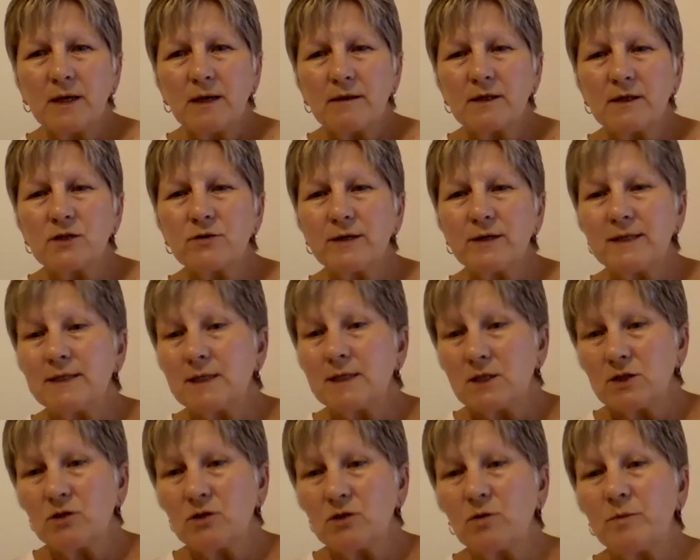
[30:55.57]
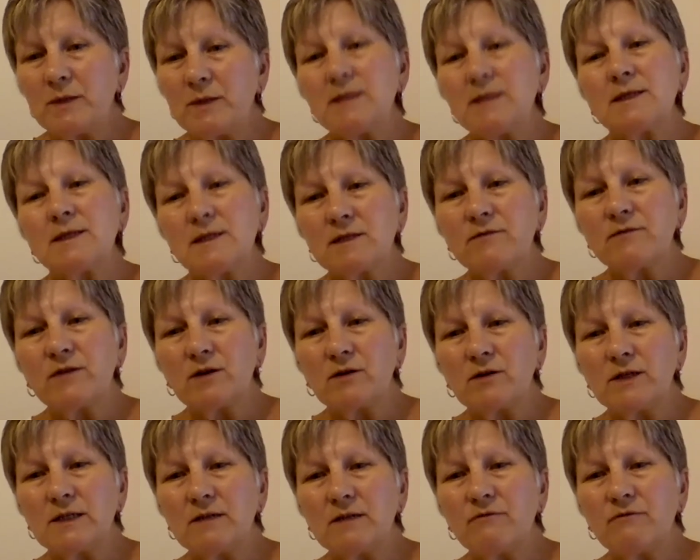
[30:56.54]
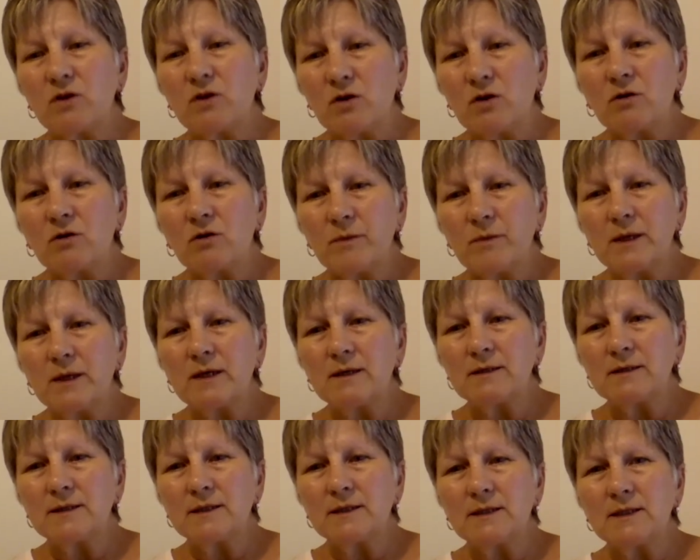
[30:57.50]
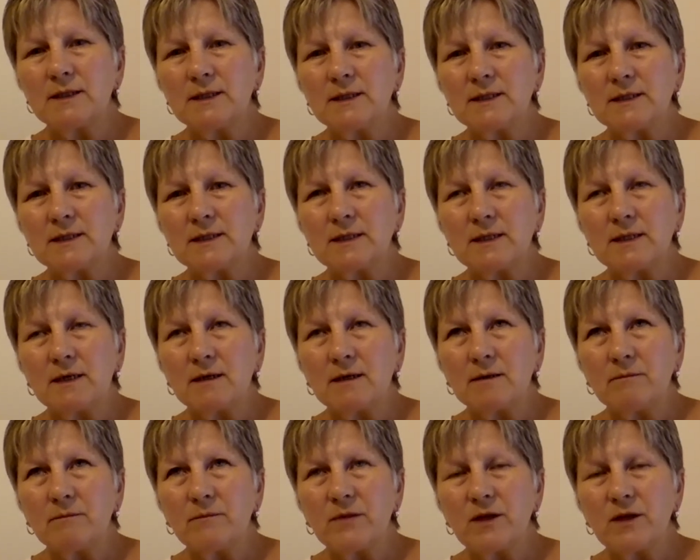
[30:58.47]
the transitional piece is very difficult because it it um,